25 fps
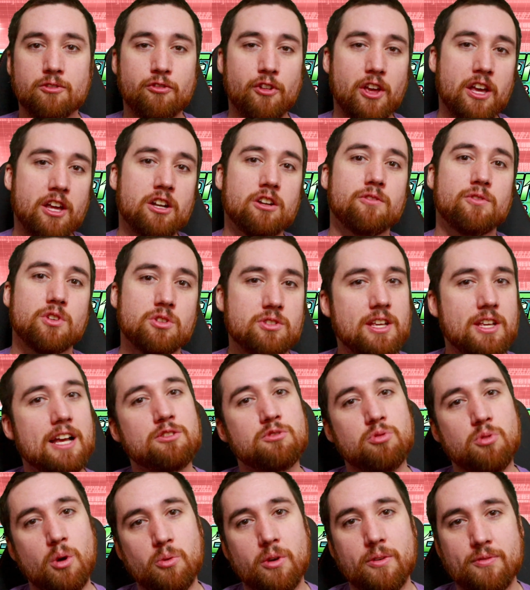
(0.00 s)
interviews. That's
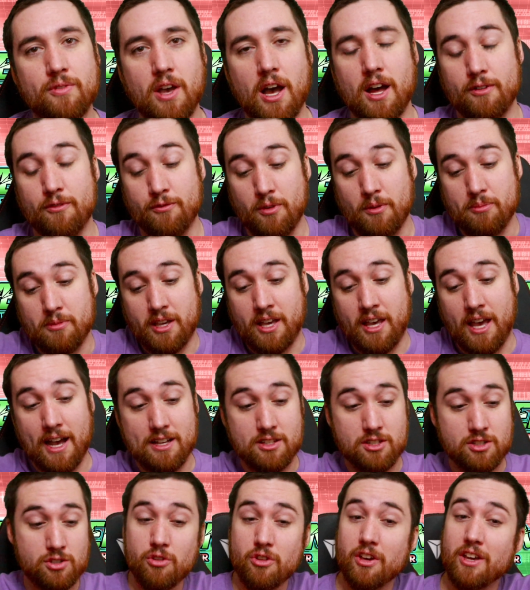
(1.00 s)
what we've gotten from the
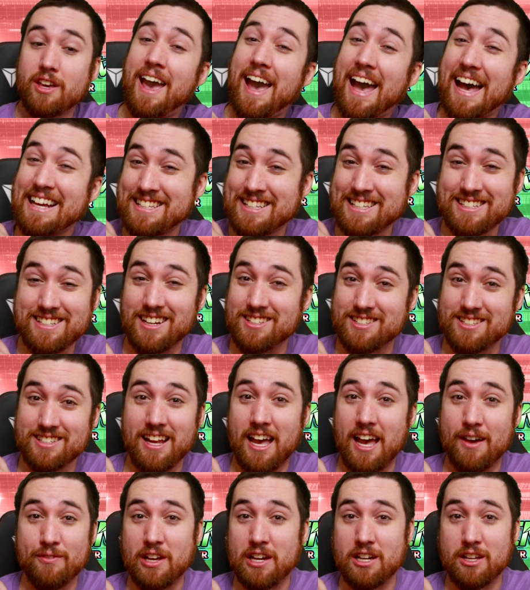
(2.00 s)
cast. So the cast doesn't
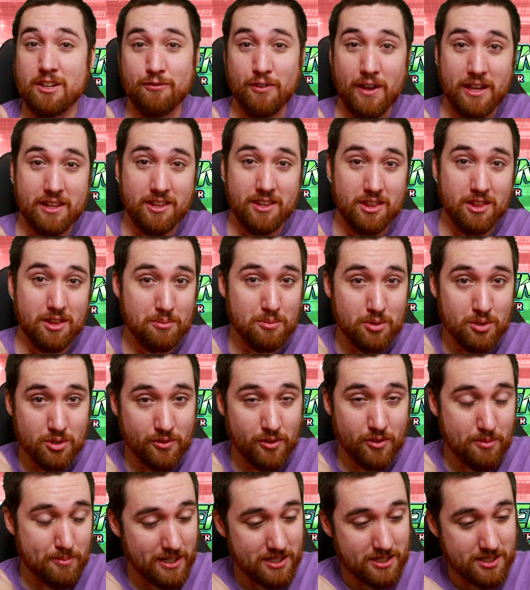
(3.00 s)
have any faith in the
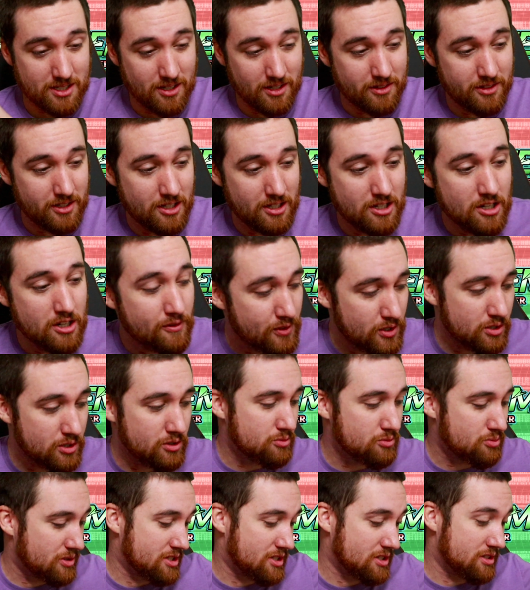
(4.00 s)
movie based on the
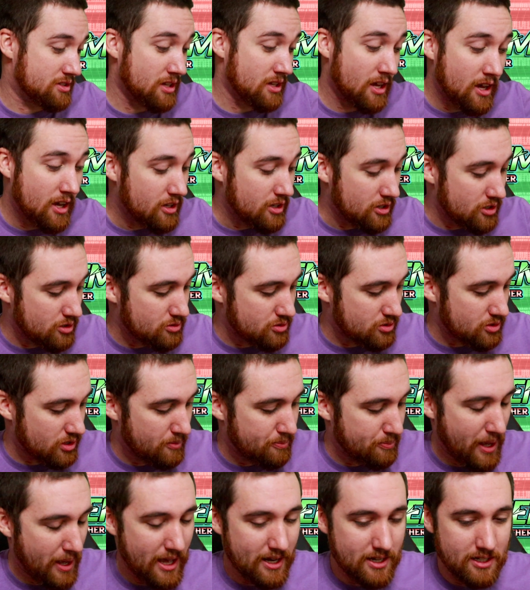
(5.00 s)
interviews, which is usually a
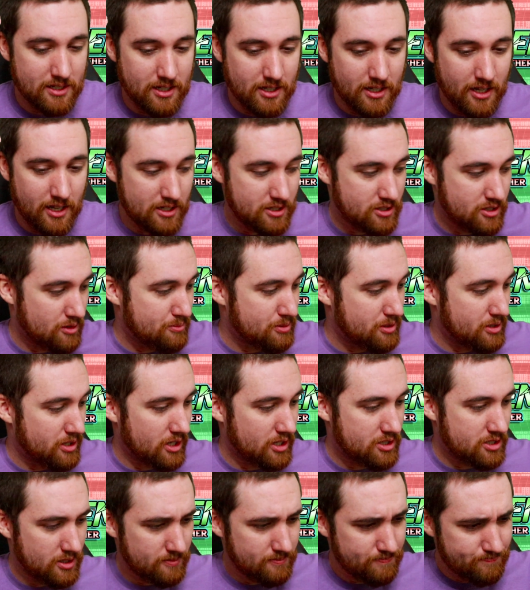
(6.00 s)
bad indication of
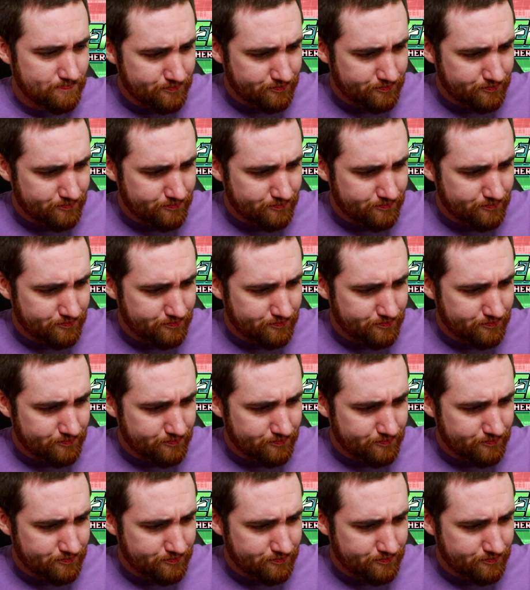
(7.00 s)
production.